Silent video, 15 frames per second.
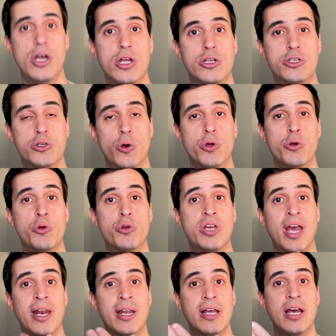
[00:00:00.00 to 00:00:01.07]
So you
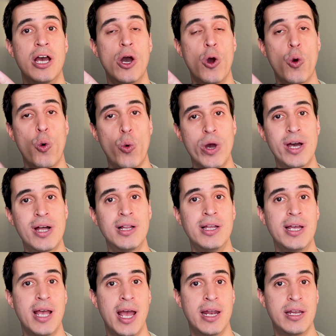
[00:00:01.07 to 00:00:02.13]
can
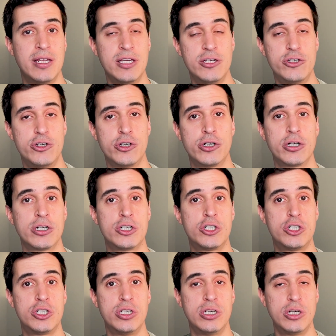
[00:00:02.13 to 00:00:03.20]
quickly and easier
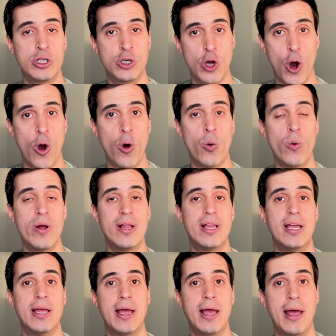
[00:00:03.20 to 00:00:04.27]
go
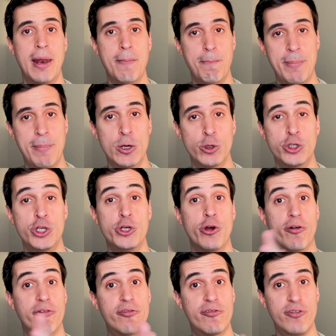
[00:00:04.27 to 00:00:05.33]
and build your
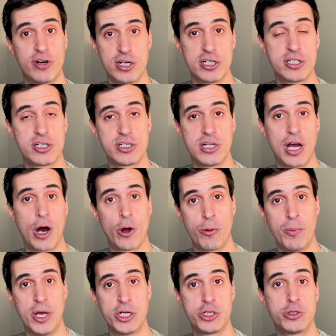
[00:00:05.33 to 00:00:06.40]
first
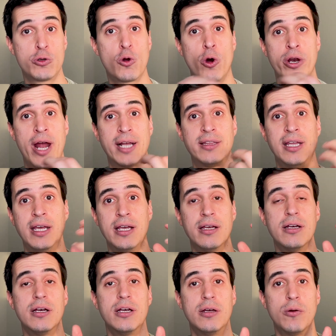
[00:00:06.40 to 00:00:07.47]
automation connecting
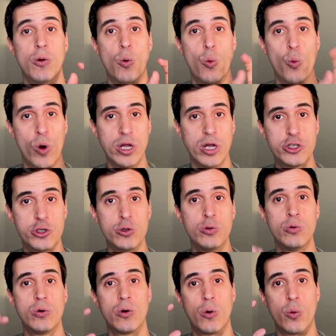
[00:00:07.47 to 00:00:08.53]
one
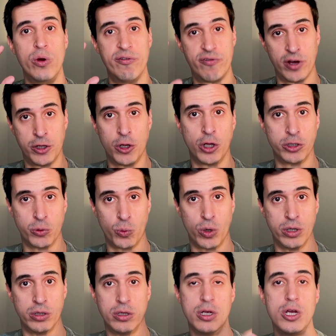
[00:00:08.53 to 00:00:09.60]
tool with another one.
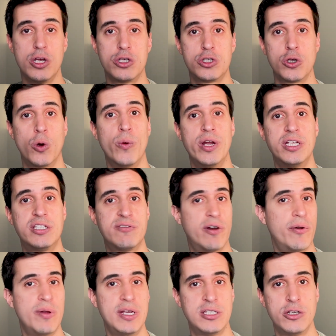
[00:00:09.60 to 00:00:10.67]
So it's
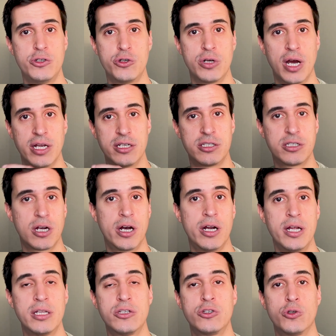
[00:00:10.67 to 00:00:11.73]
very easy to get
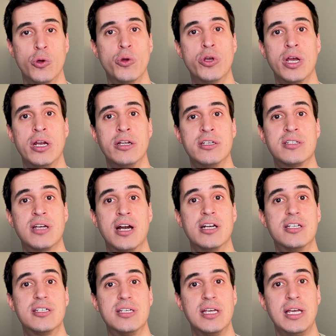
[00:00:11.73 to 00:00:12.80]
started. So you can start
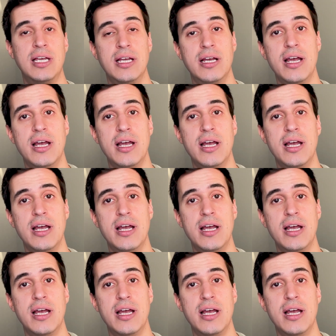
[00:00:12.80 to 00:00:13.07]
seeing